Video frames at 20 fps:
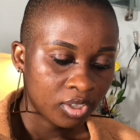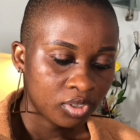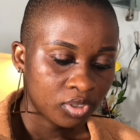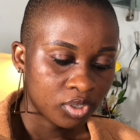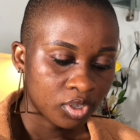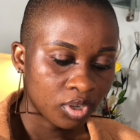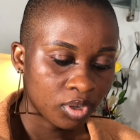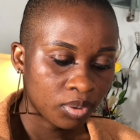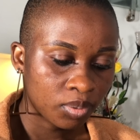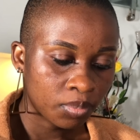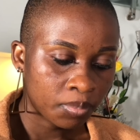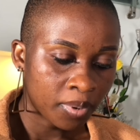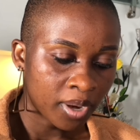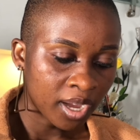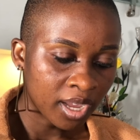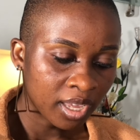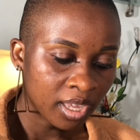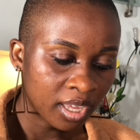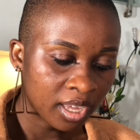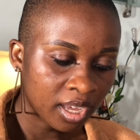So
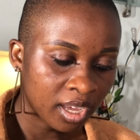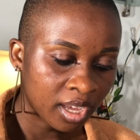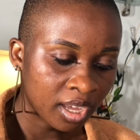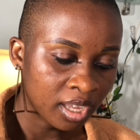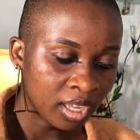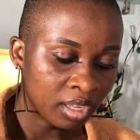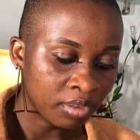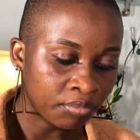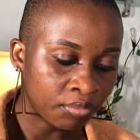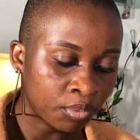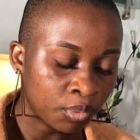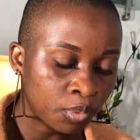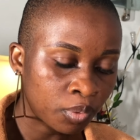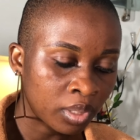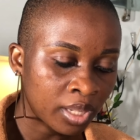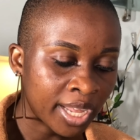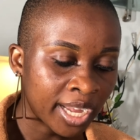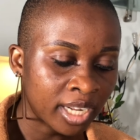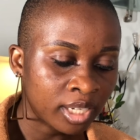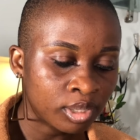right here, if you
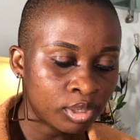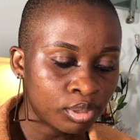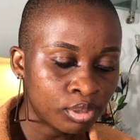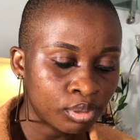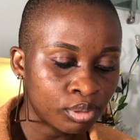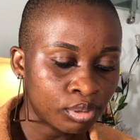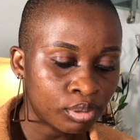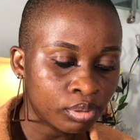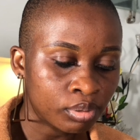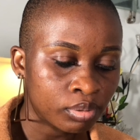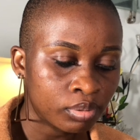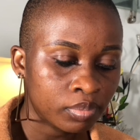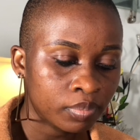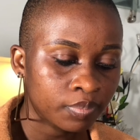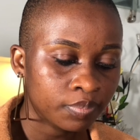would like to